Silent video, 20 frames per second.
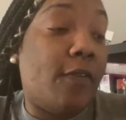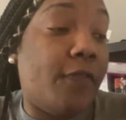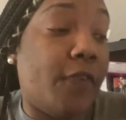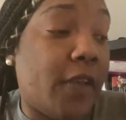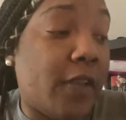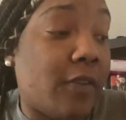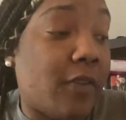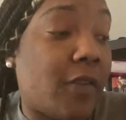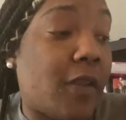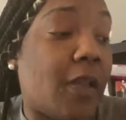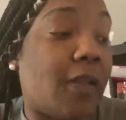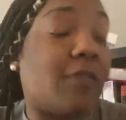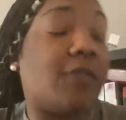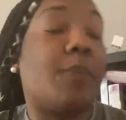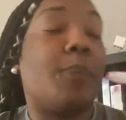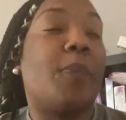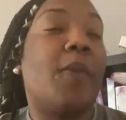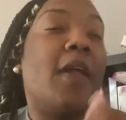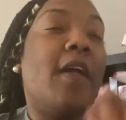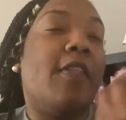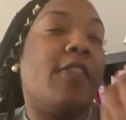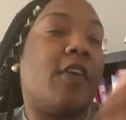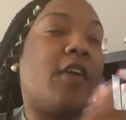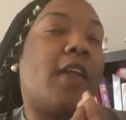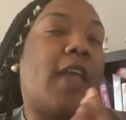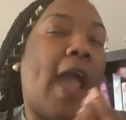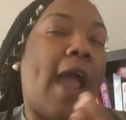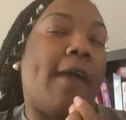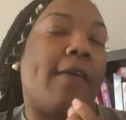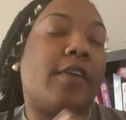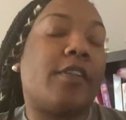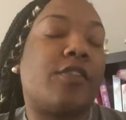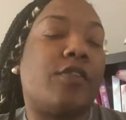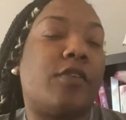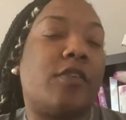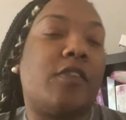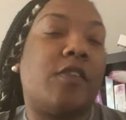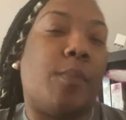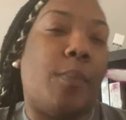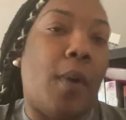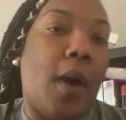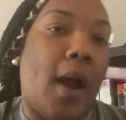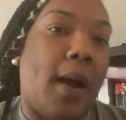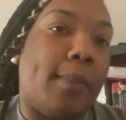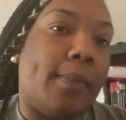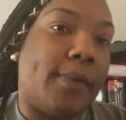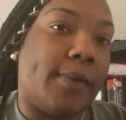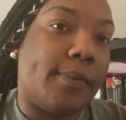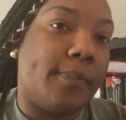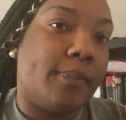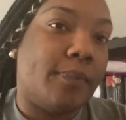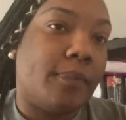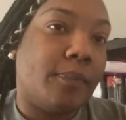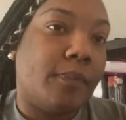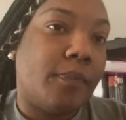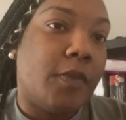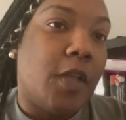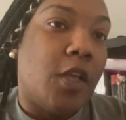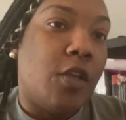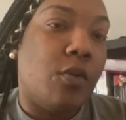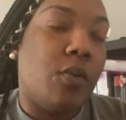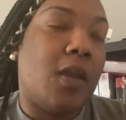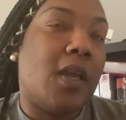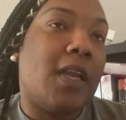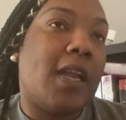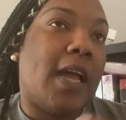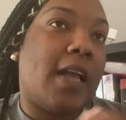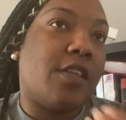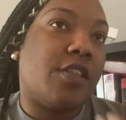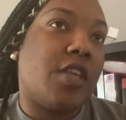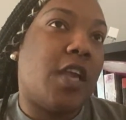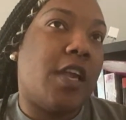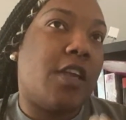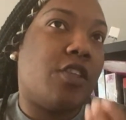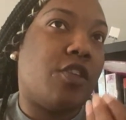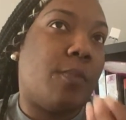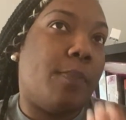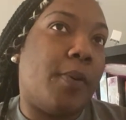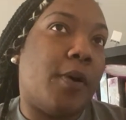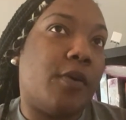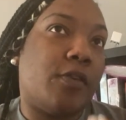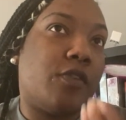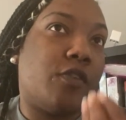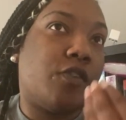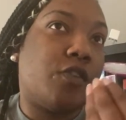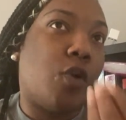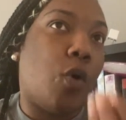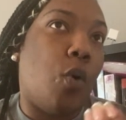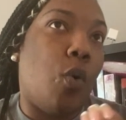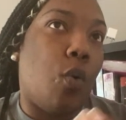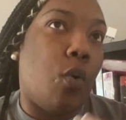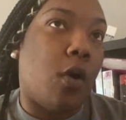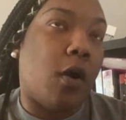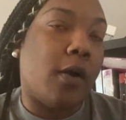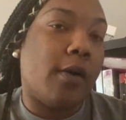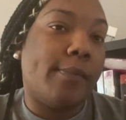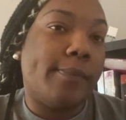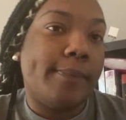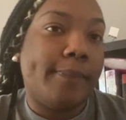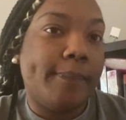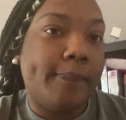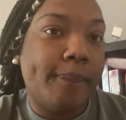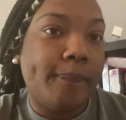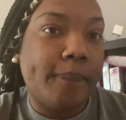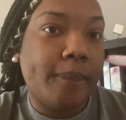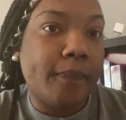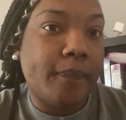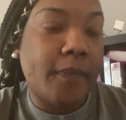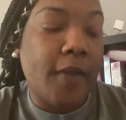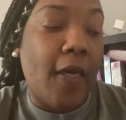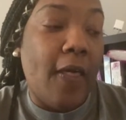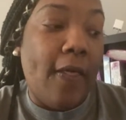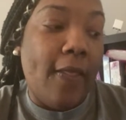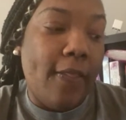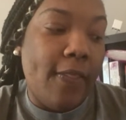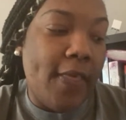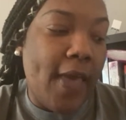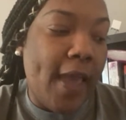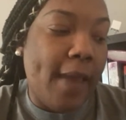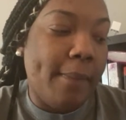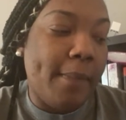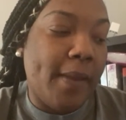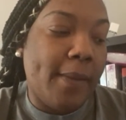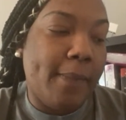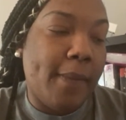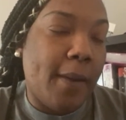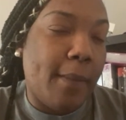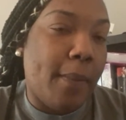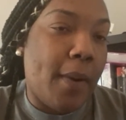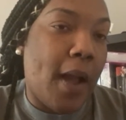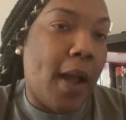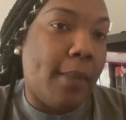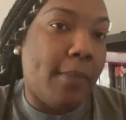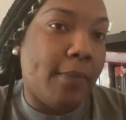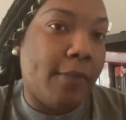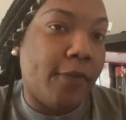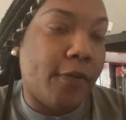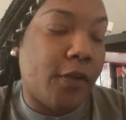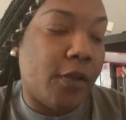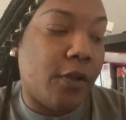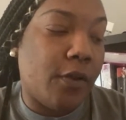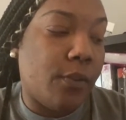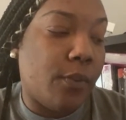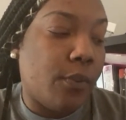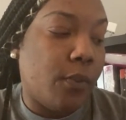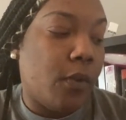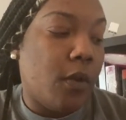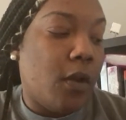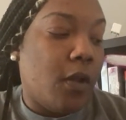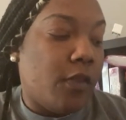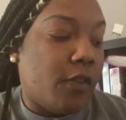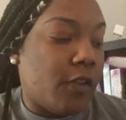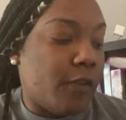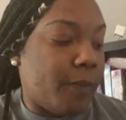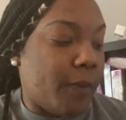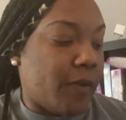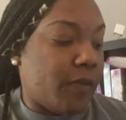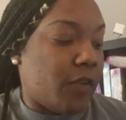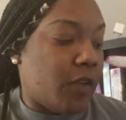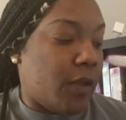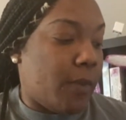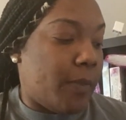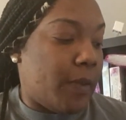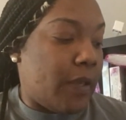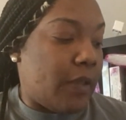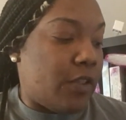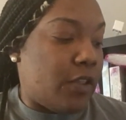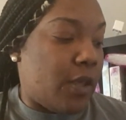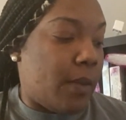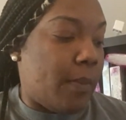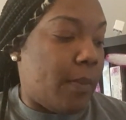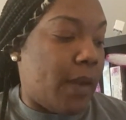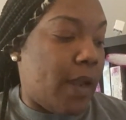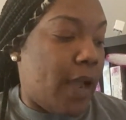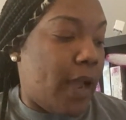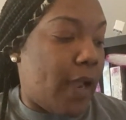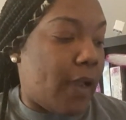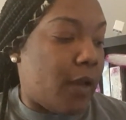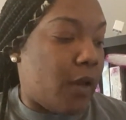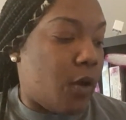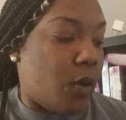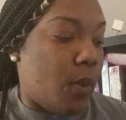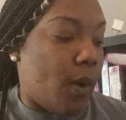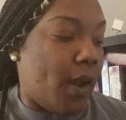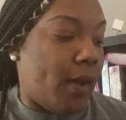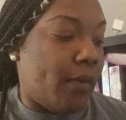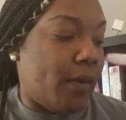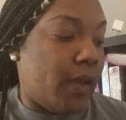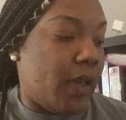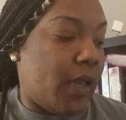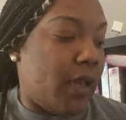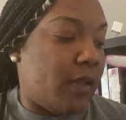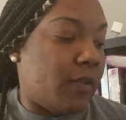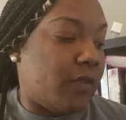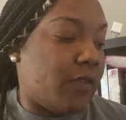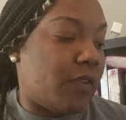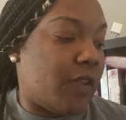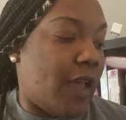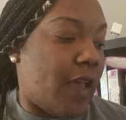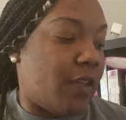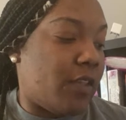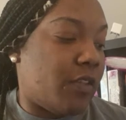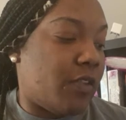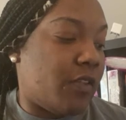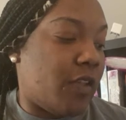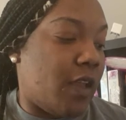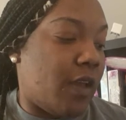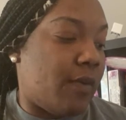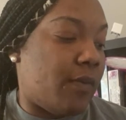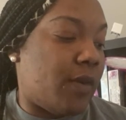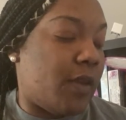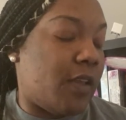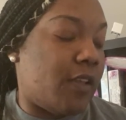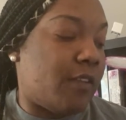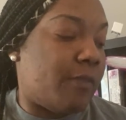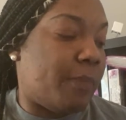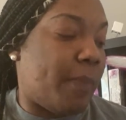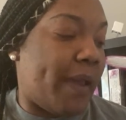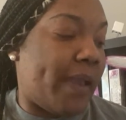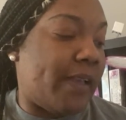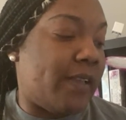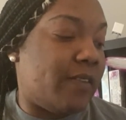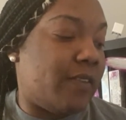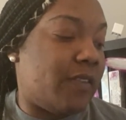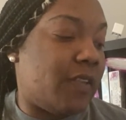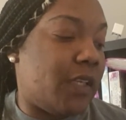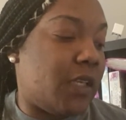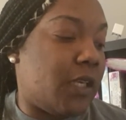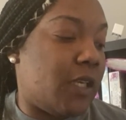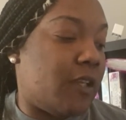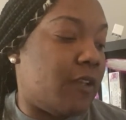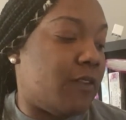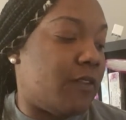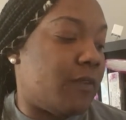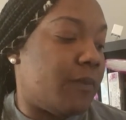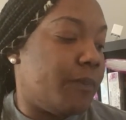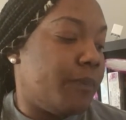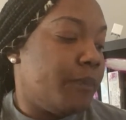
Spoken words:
to fix things. Their character is the problem. You cannot change a person's core. That may be a problem for you. This person could be a Gemini, an Aquarius, Sagittarius, Pisces,